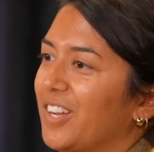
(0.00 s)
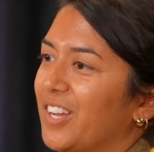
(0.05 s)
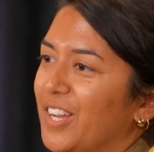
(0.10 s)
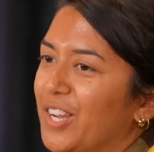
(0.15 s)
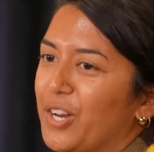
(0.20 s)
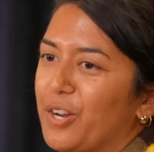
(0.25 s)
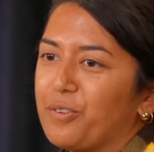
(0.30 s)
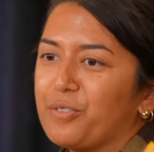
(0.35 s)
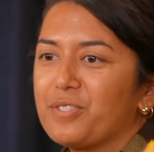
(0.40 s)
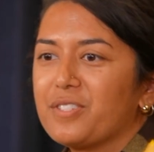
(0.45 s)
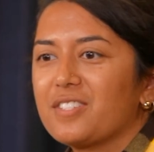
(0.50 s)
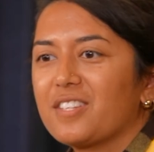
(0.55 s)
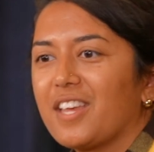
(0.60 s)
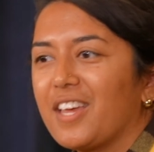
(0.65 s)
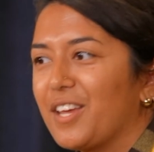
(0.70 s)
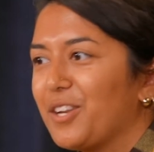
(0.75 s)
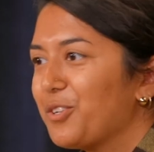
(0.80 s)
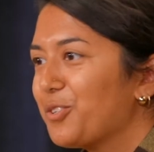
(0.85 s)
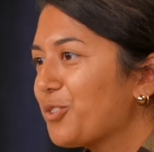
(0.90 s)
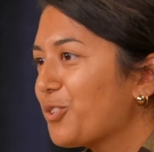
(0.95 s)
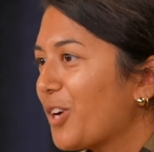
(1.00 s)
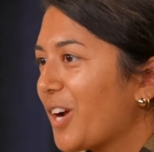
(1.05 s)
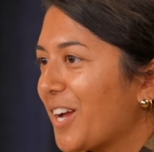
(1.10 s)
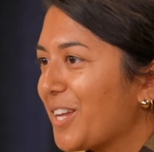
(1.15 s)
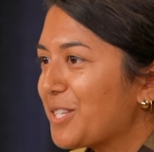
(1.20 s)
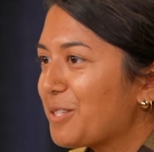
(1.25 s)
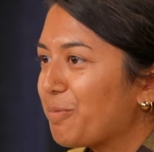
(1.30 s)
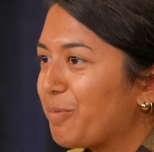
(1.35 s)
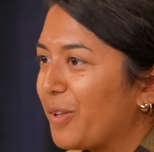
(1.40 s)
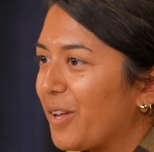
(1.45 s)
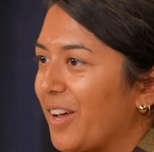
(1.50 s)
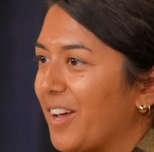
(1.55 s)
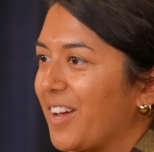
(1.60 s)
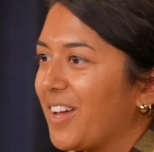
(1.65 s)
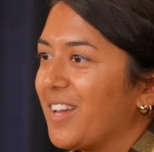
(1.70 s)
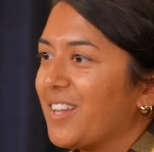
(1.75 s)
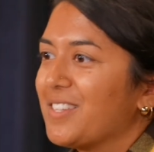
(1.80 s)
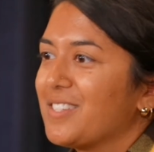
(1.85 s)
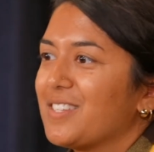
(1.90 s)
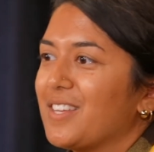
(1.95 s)
you know, skin
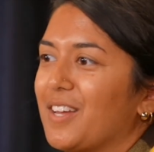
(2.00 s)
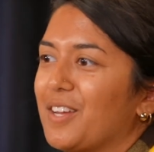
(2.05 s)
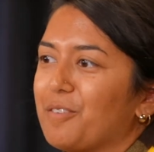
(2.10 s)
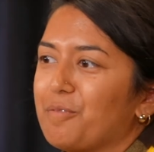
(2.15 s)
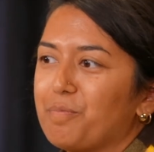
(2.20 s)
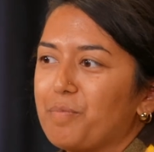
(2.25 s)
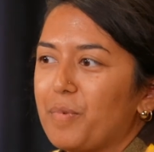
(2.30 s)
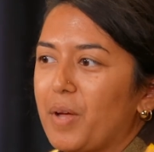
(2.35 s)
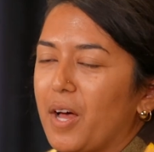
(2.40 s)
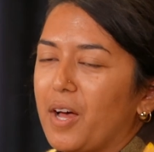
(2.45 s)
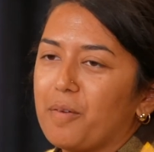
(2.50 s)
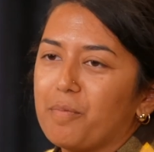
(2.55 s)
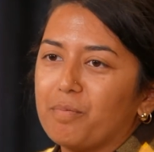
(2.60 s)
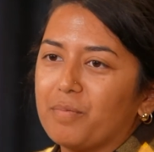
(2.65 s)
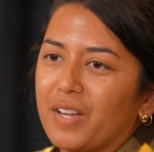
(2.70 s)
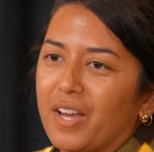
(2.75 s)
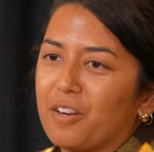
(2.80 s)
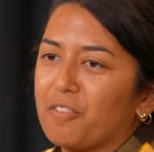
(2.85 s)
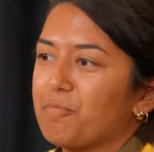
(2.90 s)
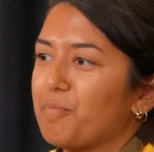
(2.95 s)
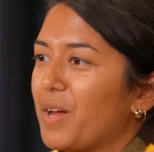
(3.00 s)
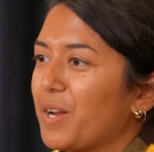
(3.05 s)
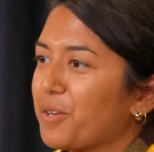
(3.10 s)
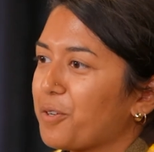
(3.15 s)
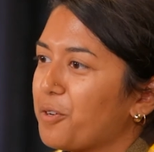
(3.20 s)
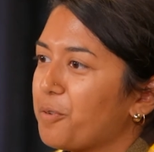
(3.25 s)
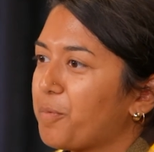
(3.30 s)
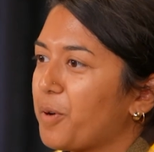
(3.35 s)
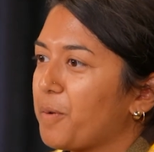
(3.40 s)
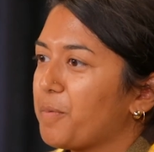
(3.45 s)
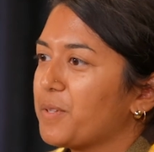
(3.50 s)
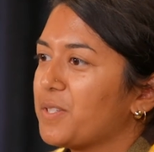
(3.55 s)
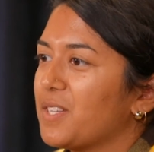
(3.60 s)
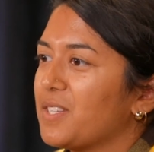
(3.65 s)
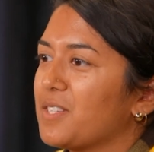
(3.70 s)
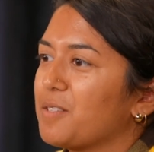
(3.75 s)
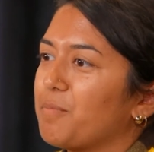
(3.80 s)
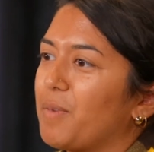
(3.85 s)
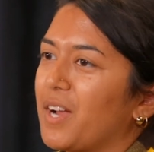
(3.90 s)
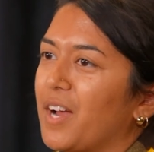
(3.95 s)
transplants and kind of medical
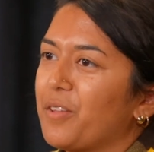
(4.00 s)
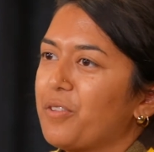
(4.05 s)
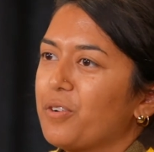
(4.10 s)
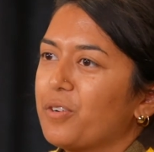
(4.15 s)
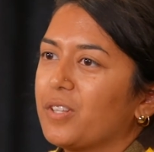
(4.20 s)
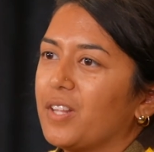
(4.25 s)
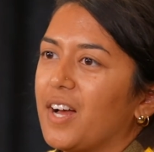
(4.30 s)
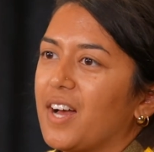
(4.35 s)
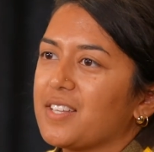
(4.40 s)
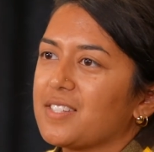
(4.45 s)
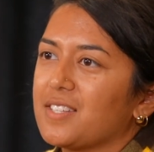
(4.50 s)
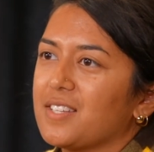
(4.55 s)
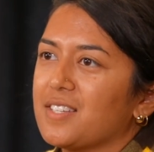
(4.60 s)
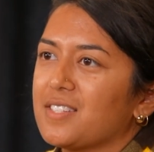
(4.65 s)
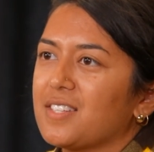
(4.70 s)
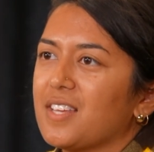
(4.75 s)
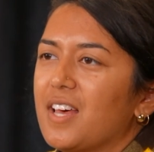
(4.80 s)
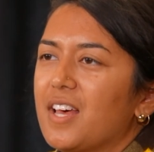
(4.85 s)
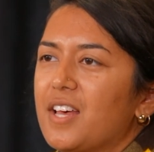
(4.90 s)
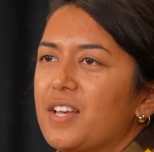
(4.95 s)
purposes in my other classes.